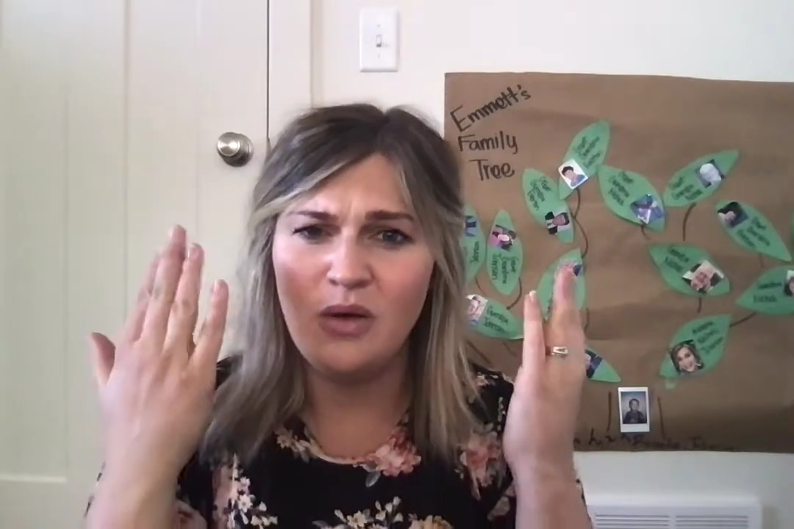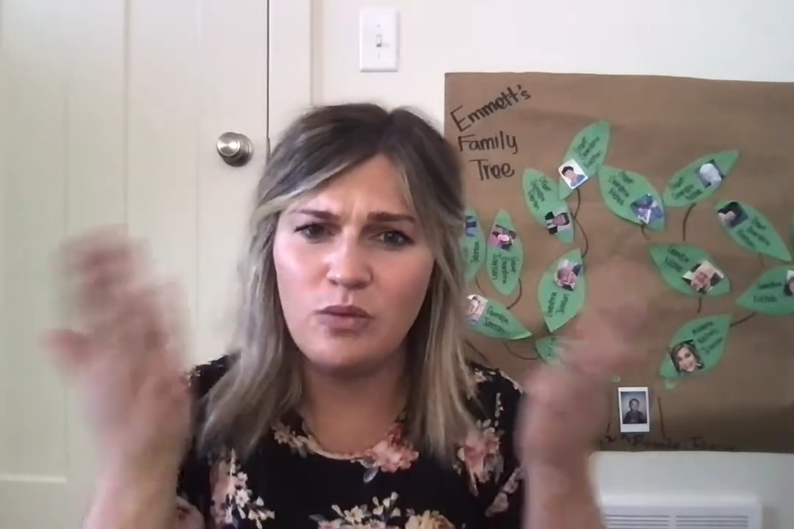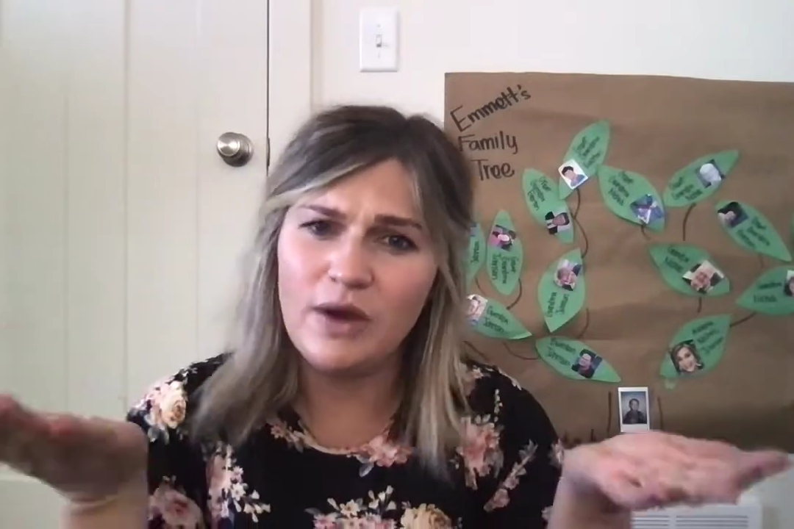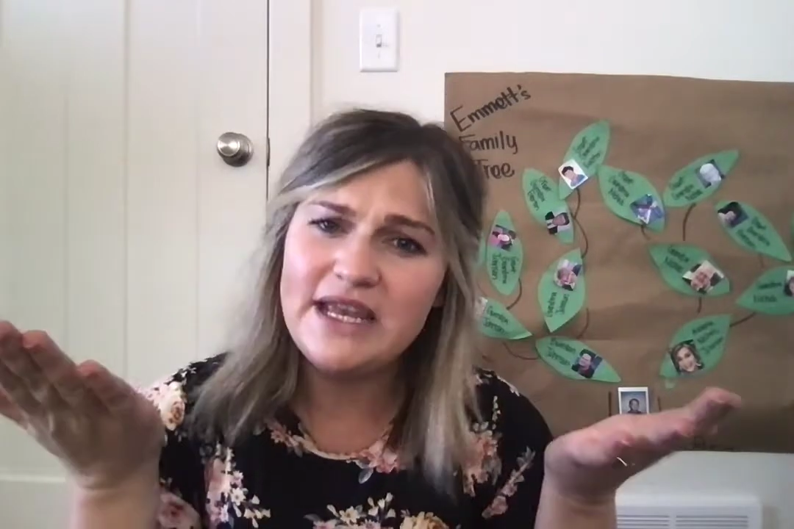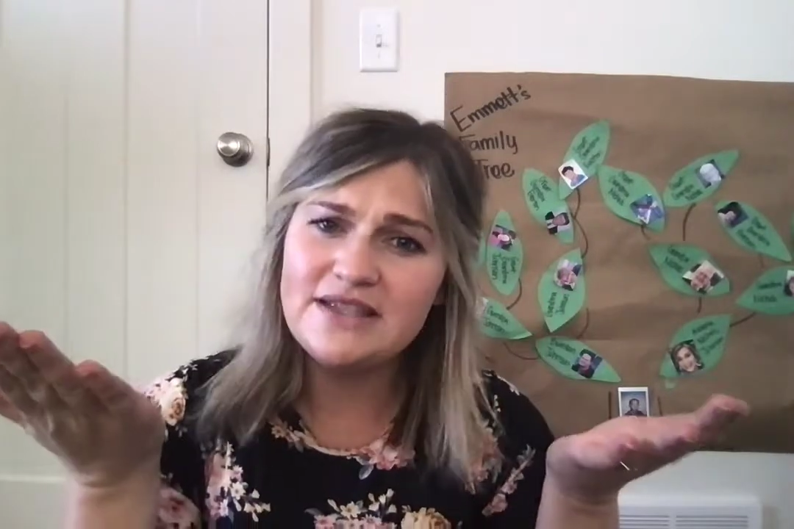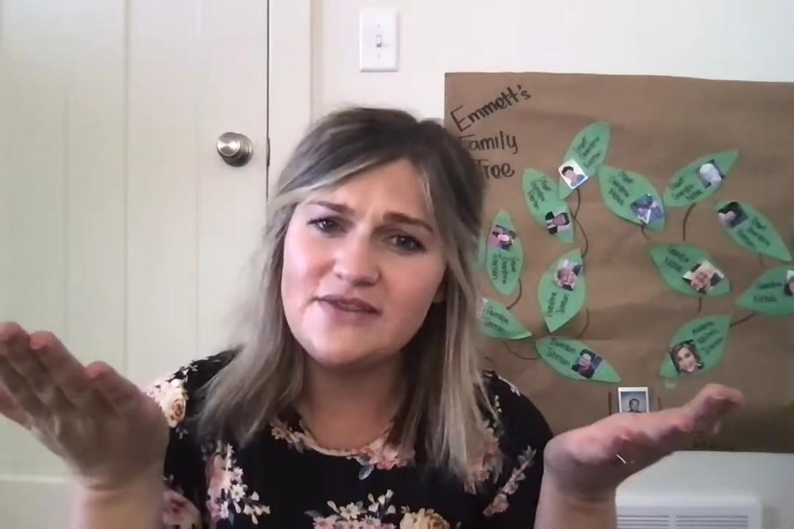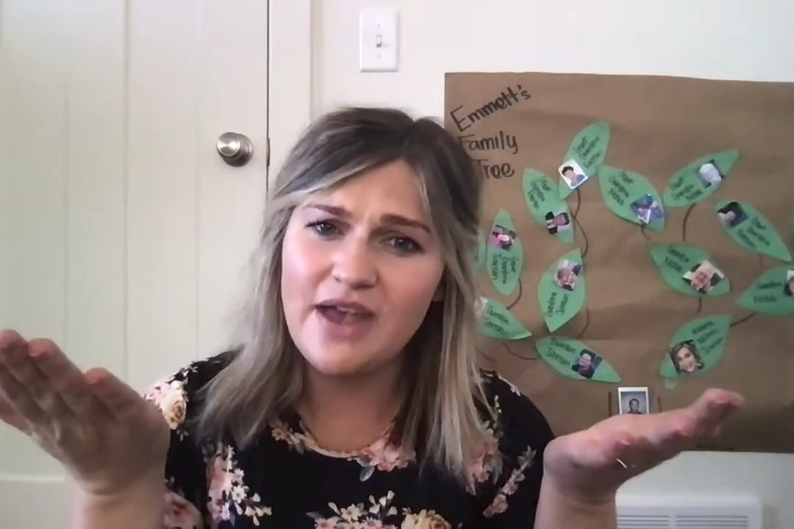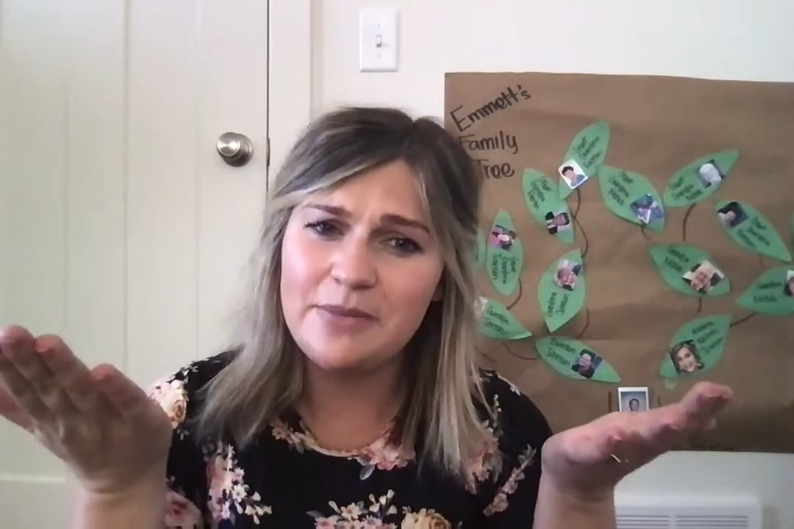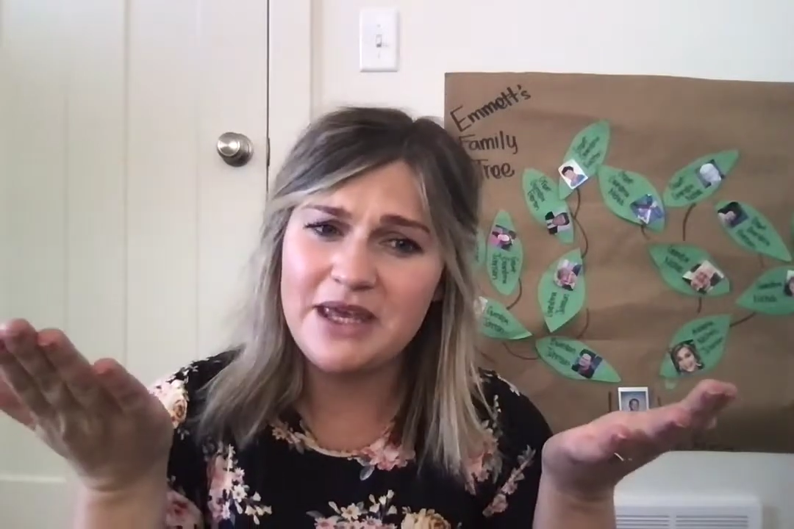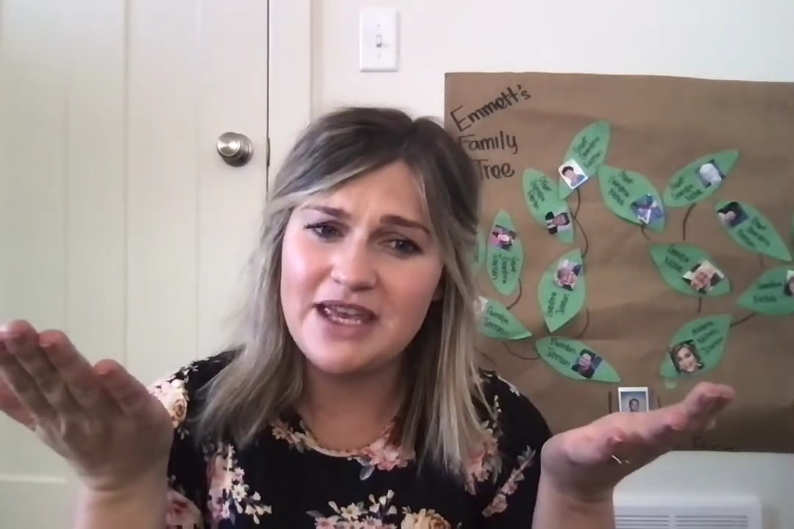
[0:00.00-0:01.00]
What is
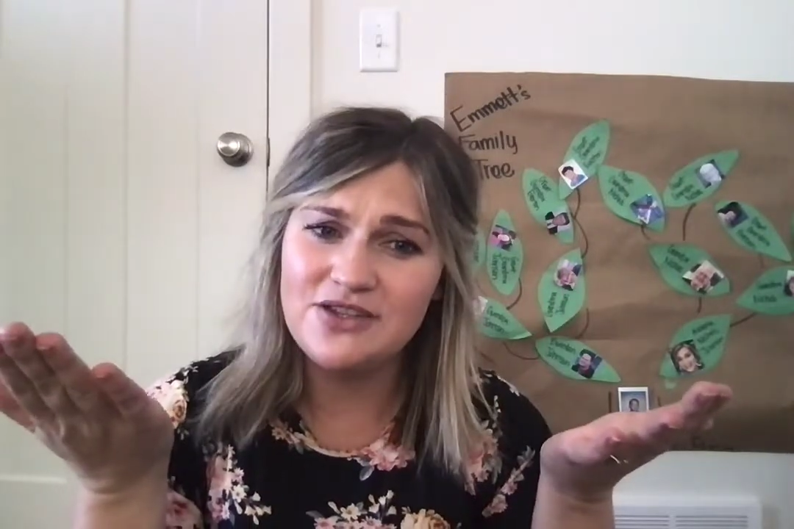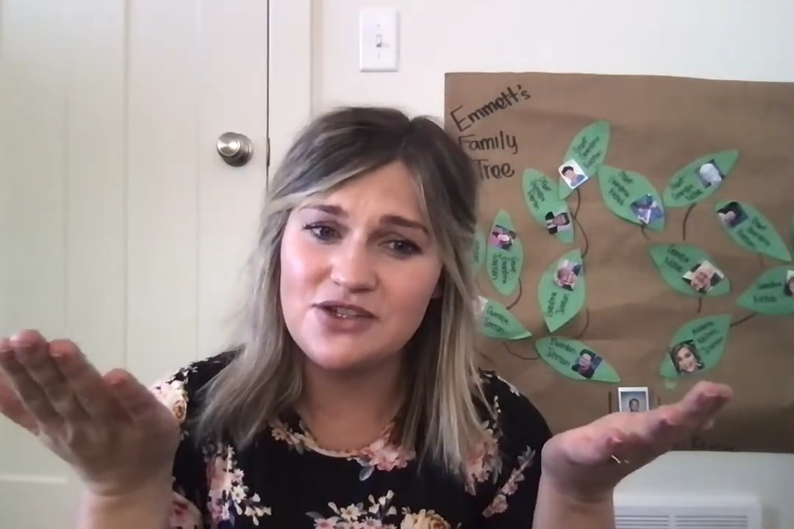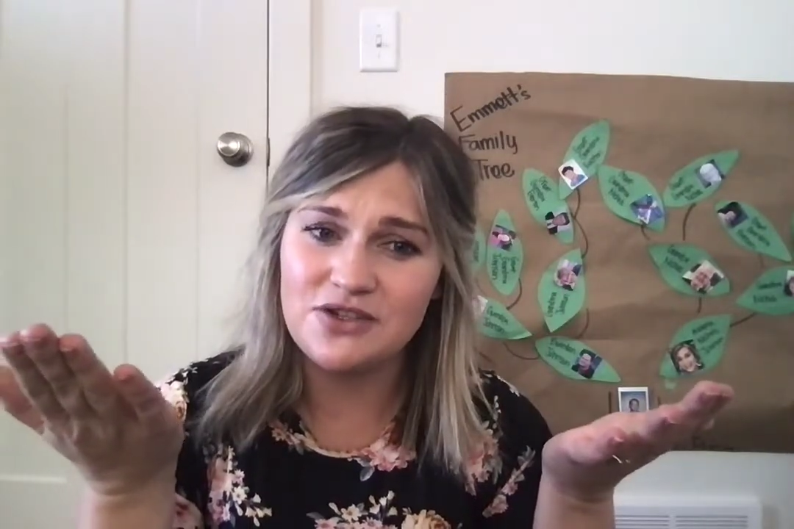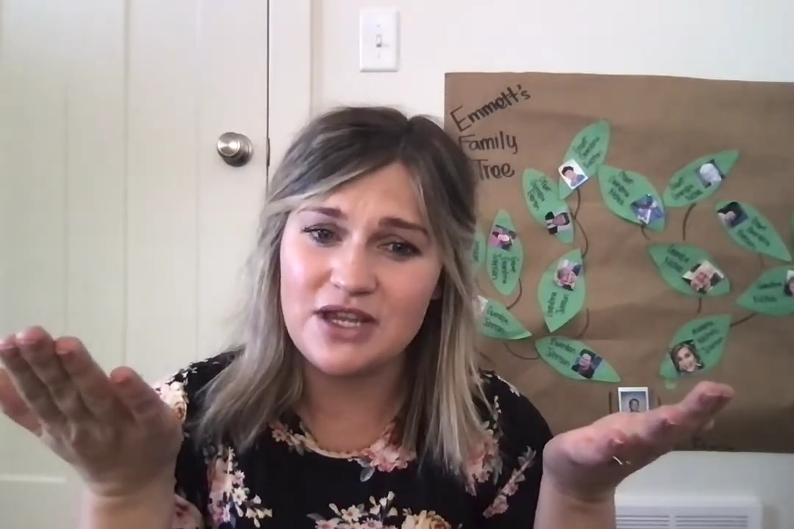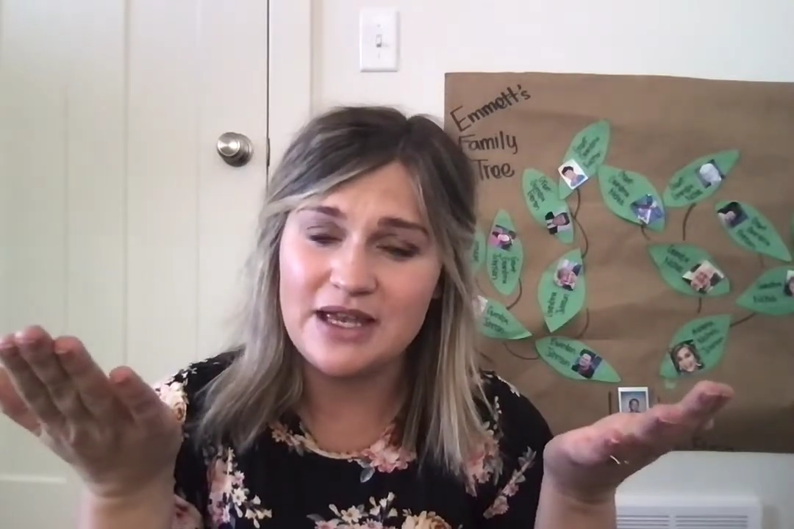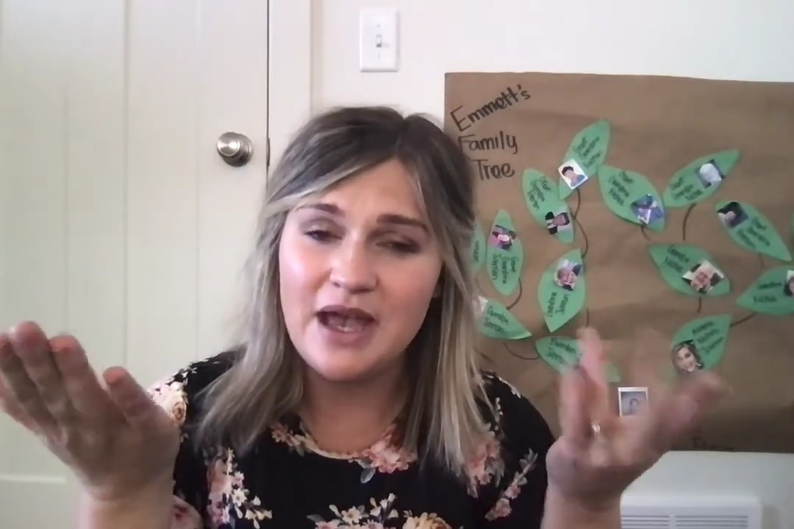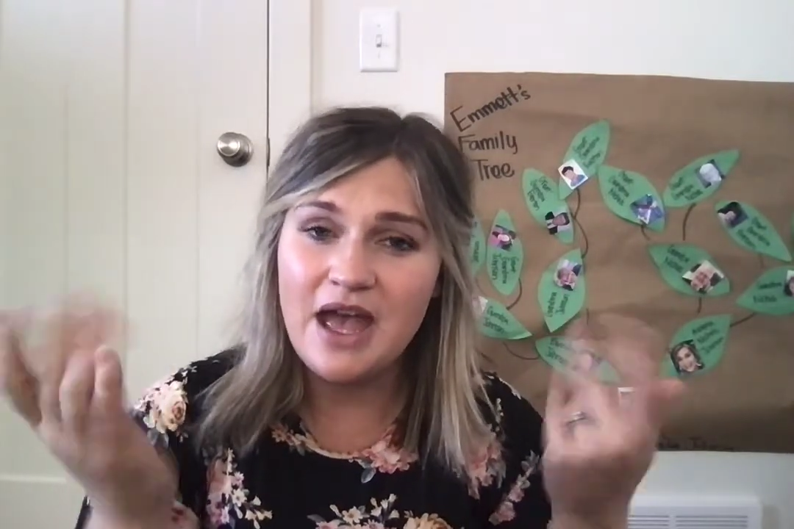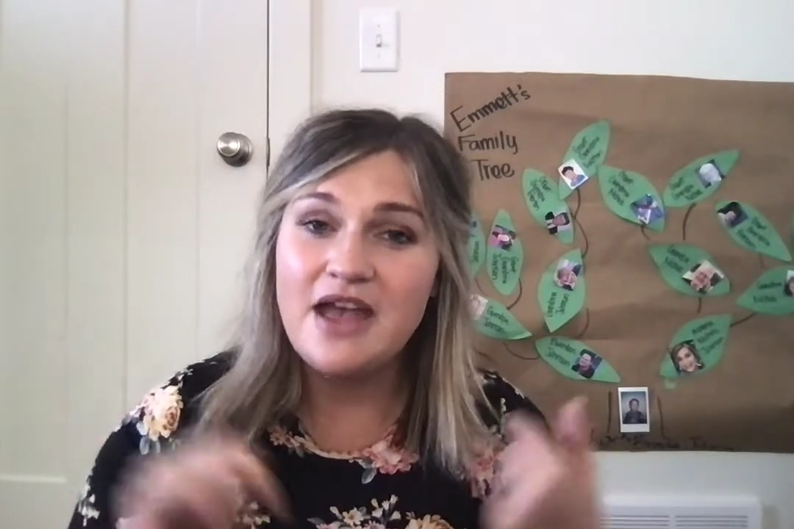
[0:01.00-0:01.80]
family history?